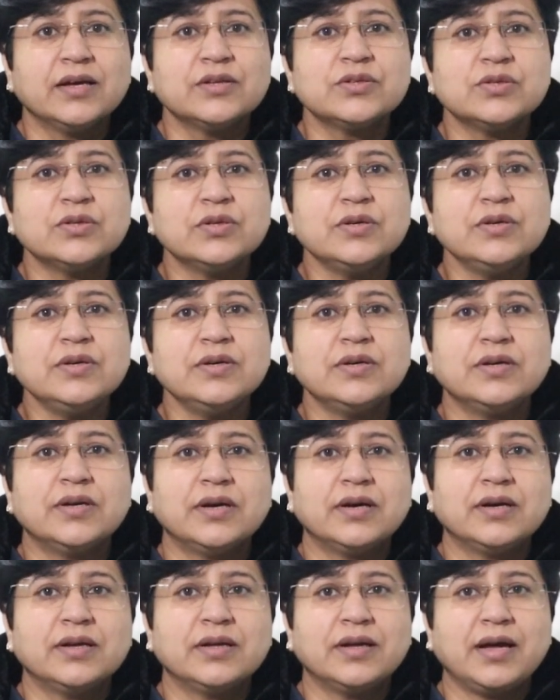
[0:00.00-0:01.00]
So,
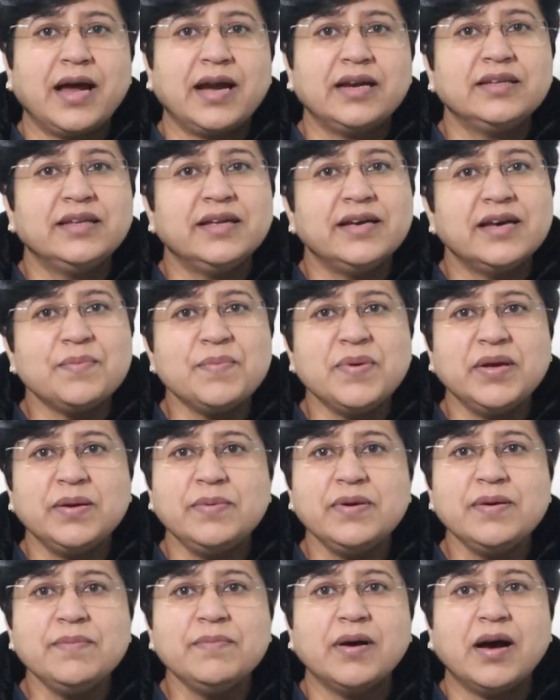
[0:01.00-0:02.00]
and there may
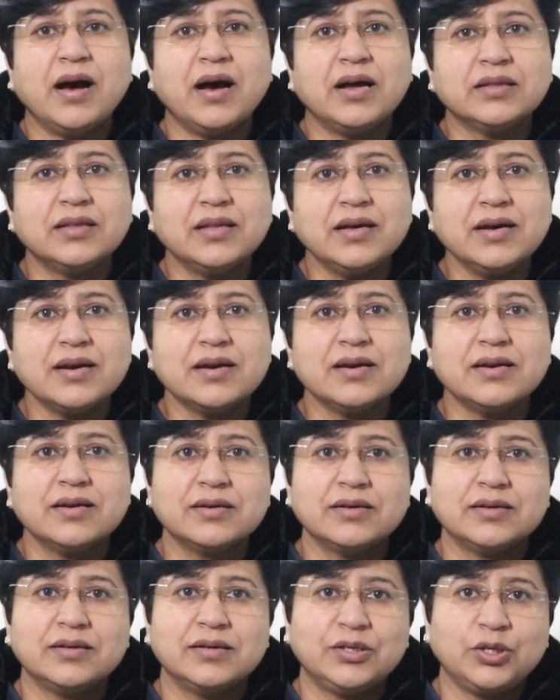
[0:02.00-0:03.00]
be
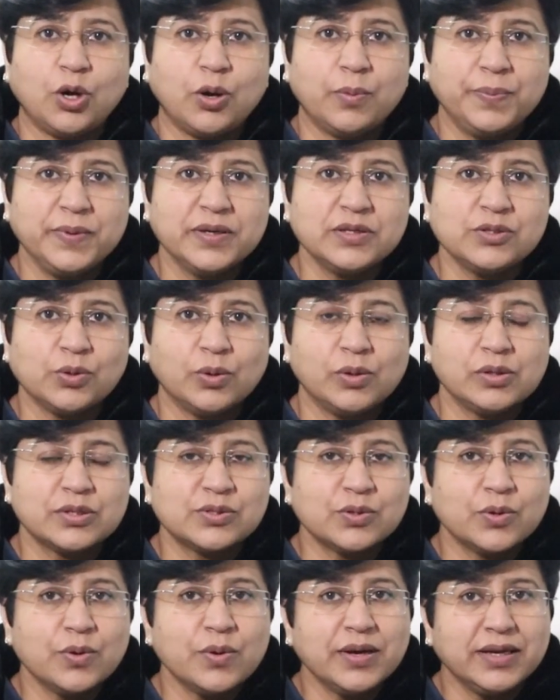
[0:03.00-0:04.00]
other topics
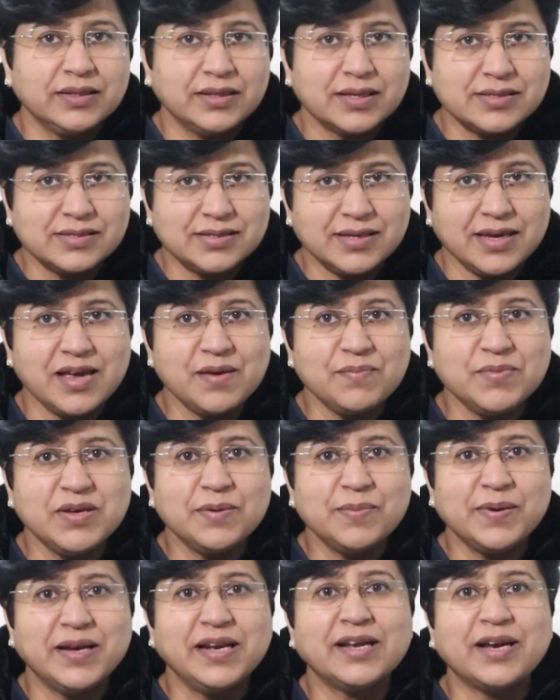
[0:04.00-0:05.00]
also in the same
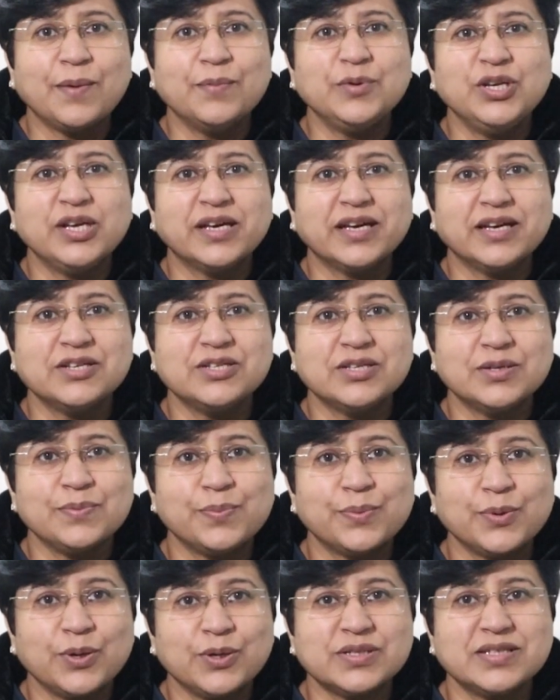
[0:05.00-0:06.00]
email
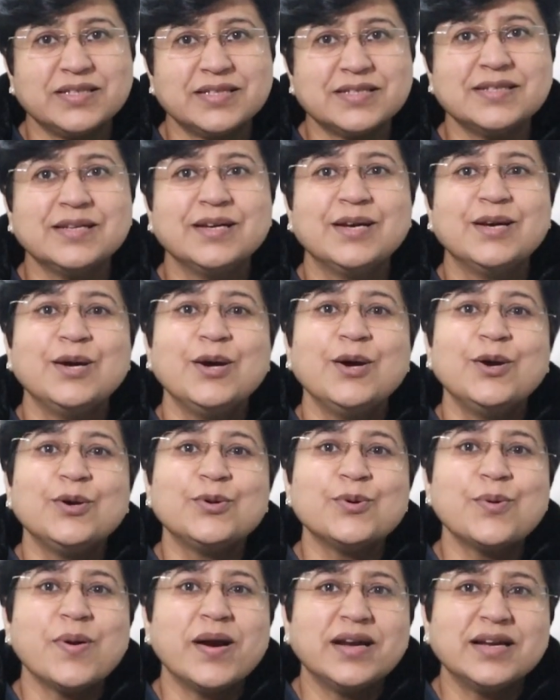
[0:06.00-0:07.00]
communication process
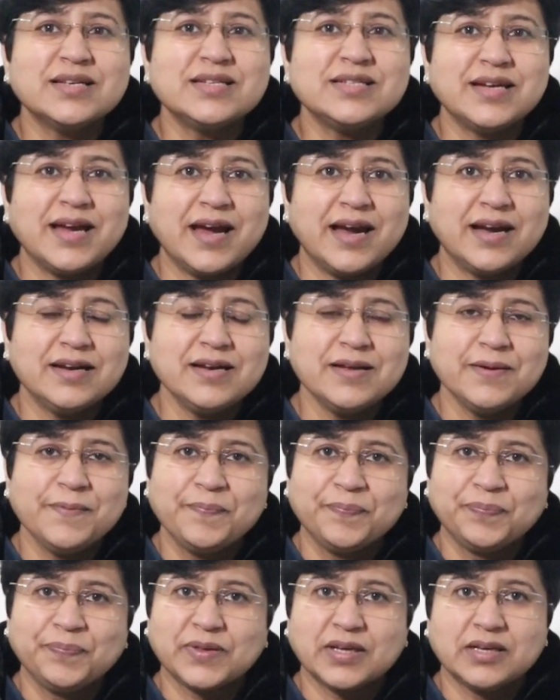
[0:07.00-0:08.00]
to understand,
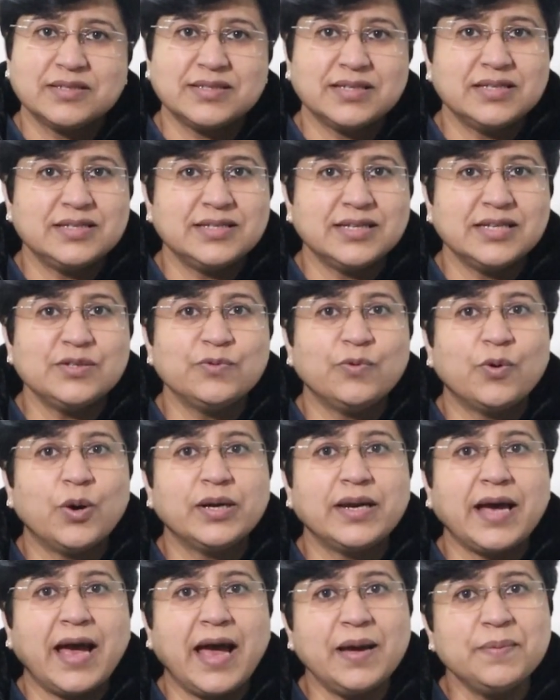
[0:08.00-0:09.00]
such as
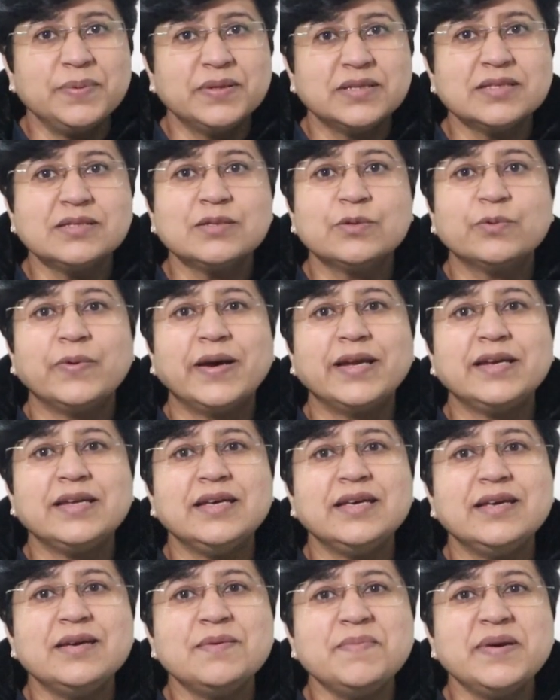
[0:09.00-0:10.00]
what happens when
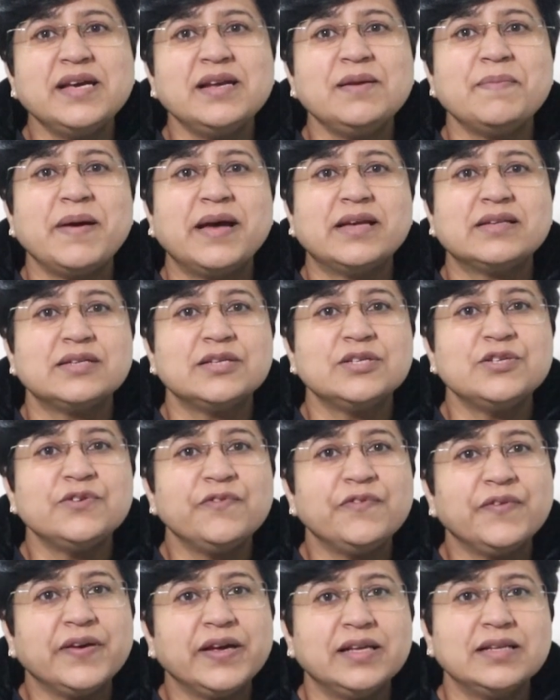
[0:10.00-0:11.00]
email message
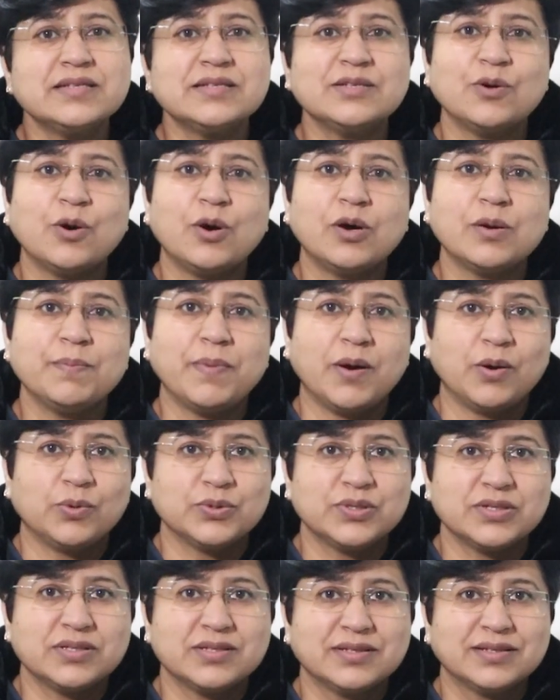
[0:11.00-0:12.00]
fails or
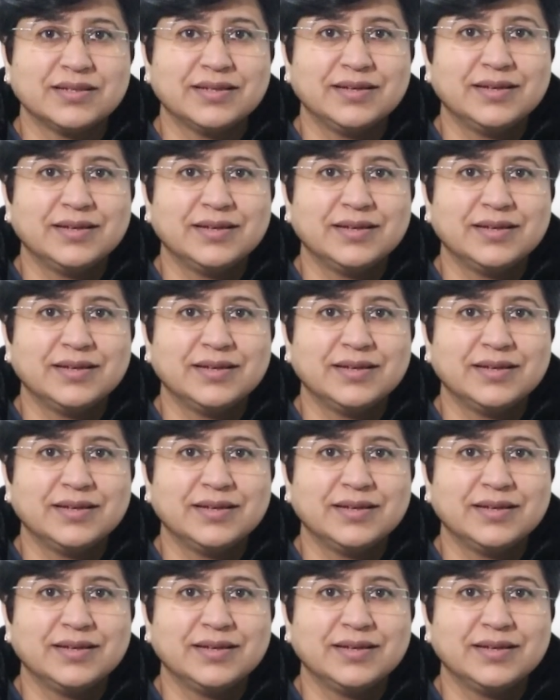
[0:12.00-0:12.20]
bounces.